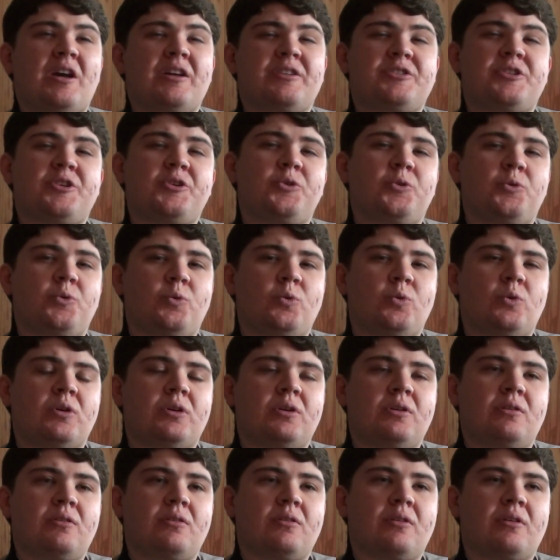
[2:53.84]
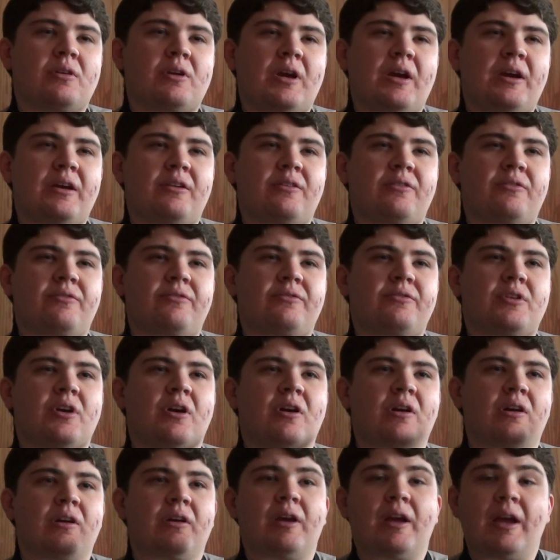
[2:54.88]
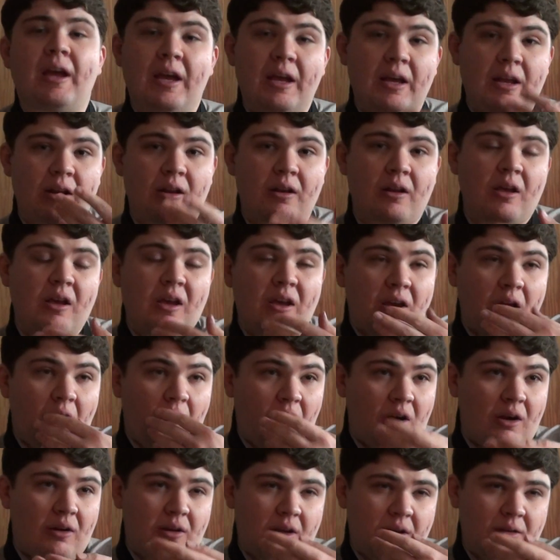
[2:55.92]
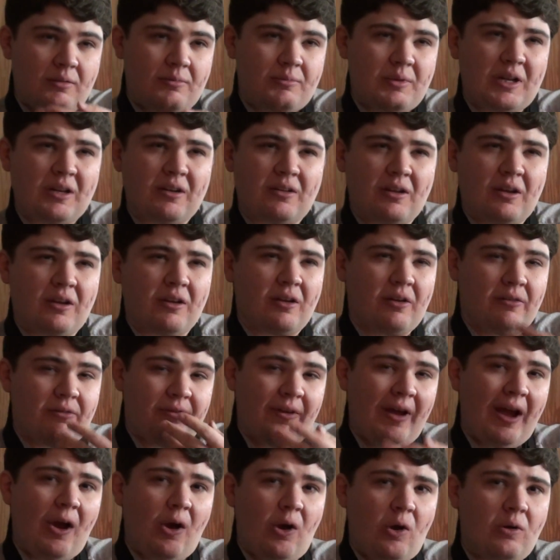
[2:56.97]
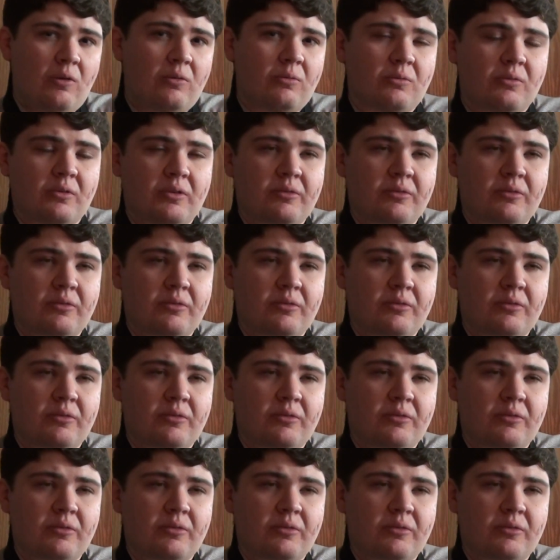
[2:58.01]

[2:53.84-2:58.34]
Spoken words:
2 kind of tongue, or not a tongue, a vowel.